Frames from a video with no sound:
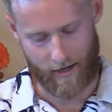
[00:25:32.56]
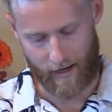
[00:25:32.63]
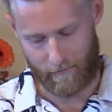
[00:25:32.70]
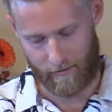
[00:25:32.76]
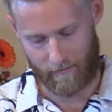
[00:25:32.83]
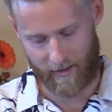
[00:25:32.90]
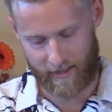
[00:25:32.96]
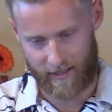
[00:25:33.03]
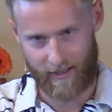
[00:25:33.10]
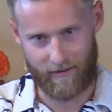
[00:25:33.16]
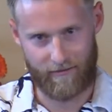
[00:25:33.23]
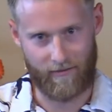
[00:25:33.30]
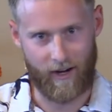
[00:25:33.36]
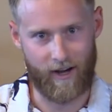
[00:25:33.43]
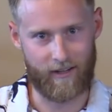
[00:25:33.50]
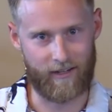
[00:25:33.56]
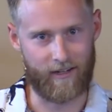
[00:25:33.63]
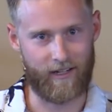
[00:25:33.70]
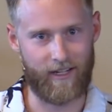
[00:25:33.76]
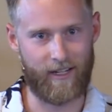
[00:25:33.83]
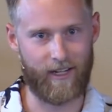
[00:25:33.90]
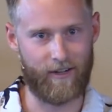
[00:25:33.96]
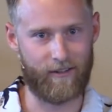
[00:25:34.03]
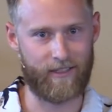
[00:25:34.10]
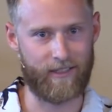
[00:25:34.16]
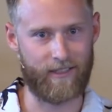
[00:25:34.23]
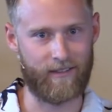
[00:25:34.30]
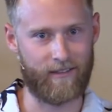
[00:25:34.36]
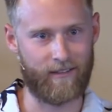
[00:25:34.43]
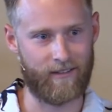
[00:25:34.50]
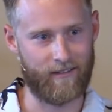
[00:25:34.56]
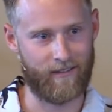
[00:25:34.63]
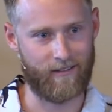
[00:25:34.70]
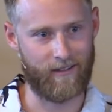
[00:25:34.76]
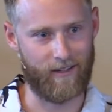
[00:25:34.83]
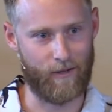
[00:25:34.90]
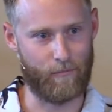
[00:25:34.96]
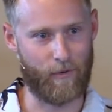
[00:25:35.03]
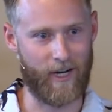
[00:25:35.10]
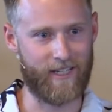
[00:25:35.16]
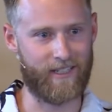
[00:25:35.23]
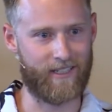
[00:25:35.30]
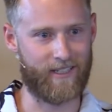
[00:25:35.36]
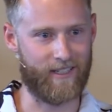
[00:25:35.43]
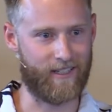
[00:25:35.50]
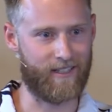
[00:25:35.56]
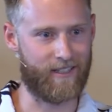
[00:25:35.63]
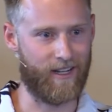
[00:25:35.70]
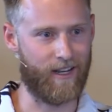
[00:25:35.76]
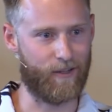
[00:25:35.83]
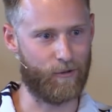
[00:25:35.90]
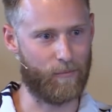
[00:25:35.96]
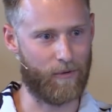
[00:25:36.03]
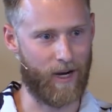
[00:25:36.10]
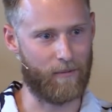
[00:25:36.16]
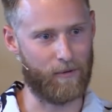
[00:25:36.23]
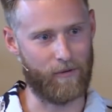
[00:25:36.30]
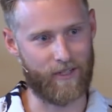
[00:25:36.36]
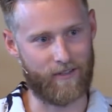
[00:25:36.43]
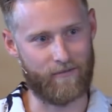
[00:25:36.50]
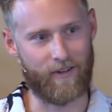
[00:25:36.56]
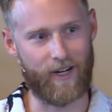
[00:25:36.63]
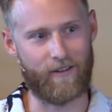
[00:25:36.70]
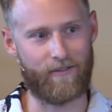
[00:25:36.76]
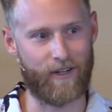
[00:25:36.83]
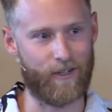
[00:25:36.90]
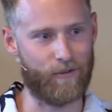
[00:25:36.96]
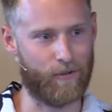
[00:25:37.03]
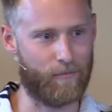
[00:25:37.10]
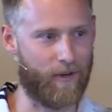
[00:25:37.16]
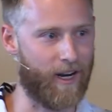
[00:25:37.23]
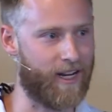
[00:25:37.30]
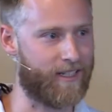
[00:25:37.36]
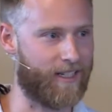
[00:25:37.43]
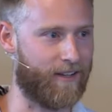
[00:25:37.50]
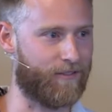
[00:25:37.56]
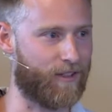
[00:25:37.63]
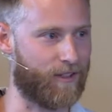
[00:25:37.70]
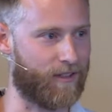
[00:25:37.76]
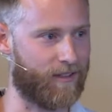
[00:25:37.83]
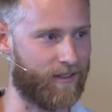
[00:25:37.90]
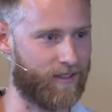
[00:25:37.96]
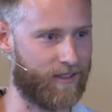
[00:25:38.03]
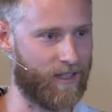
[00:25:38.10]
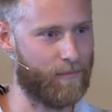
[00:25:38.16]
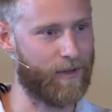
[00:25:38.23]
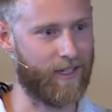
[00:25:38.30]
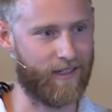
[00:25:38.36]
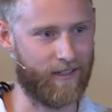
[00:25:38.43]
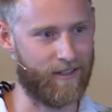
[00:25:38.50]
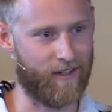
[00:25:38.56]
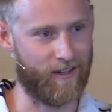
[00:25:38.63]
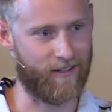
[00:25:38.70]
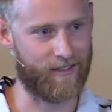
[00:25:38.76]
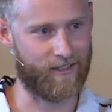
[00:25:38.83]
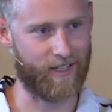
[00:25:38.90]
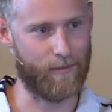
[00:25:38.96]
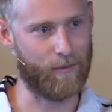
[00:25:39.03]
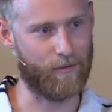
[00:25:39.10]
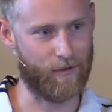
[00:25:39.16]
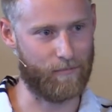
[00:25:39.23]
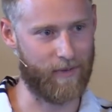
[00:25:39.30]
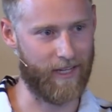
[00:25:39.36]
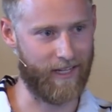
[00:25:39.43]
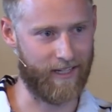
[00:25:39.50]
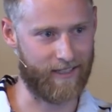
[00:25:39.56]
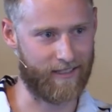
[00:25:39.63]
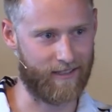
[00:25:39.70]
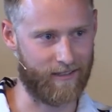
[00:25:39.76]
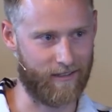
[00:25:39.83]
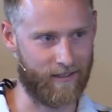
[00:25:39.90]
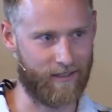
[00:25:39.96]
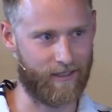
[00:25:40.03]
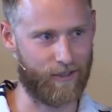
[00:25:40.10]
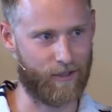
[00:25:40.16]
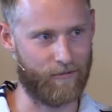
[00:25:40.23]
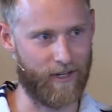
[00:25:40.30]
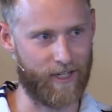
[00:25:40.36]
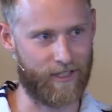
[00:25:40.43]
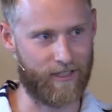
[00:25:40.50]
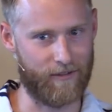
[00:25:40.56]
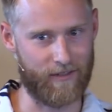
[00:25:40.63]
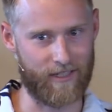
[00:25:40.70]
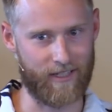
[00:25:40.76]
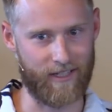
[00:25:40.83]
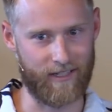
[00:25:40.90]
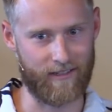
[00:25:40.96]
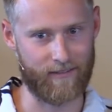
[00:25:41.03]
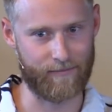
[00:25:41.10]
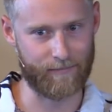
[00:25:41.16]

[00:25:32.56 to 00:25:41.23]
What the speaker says: When we see the Father, he goes and embraces the Son, who probably wasn't very fun to embrace after sleeping in the dirt and sleeping with pigs and the situation he was in.